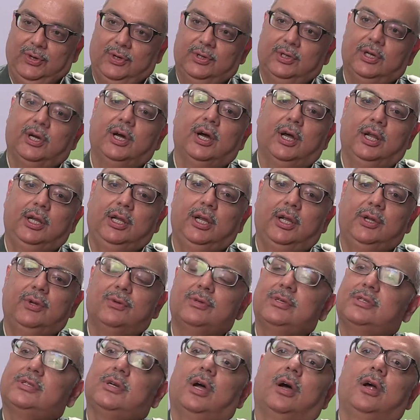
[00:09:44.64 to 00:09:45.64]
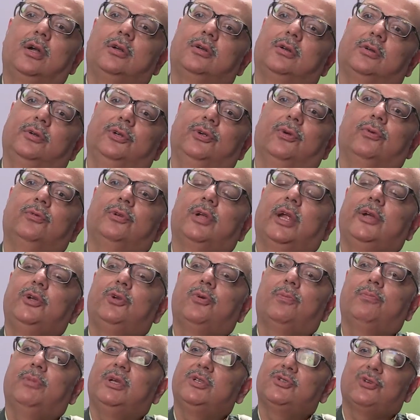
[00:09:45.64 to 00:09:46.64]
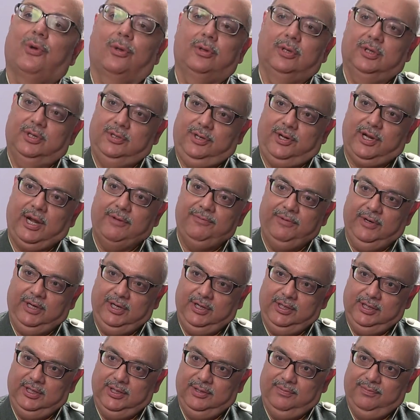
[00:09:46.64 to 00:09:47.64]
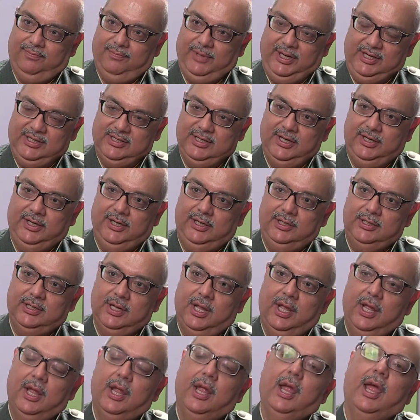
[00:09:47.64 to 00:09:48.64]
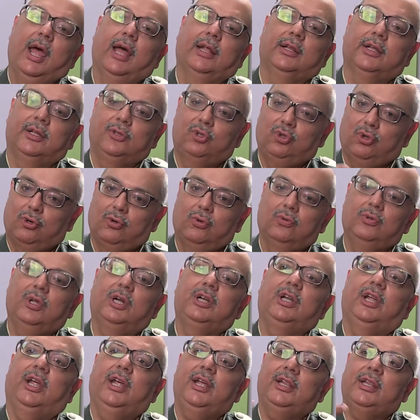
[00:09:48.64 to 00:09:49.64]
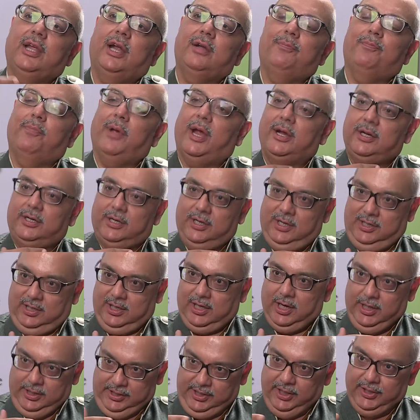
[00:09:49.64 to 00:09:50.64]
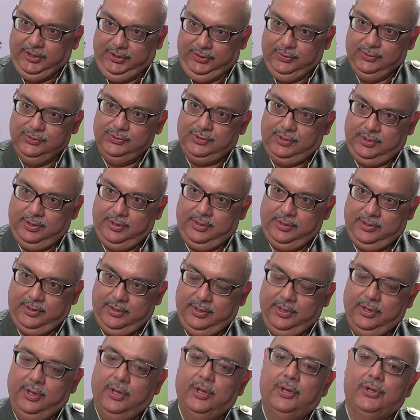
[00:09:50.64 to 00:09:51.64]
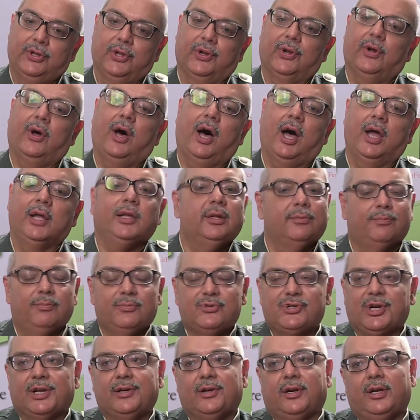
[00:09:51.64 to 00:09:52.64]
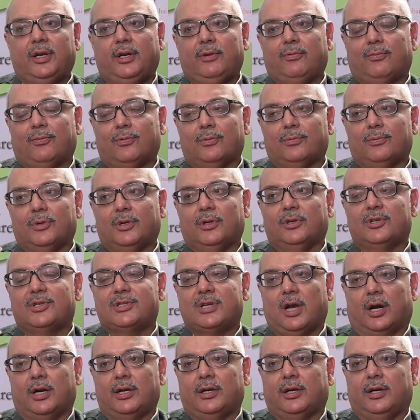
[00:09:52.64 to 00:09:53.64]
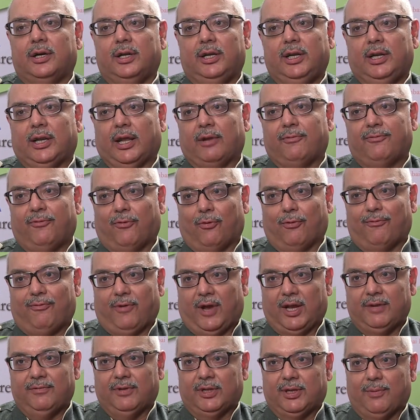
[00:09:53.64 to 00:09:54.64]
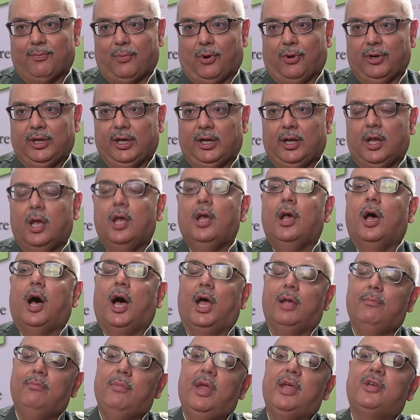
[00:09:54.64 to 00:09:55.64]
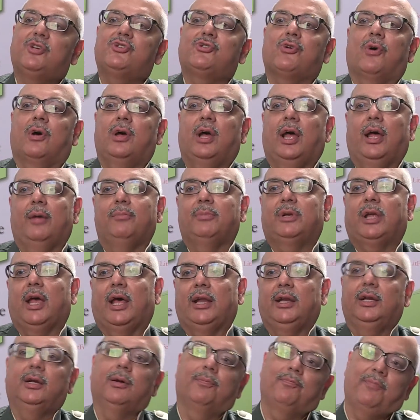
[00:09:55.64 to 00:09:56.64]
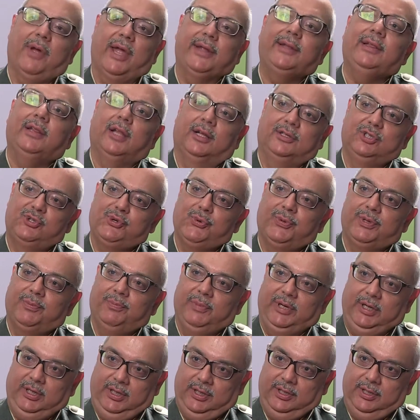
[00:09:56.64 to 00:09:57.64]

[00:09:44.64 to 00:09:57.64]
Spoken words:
know, the earlier you start, you tend to miss all the traffic in the big cities. And then through the day, that pattern continues. You know, I generally would start early, like 4 or 5 in the morning. I make sure I'm carrying a packed lunch with me.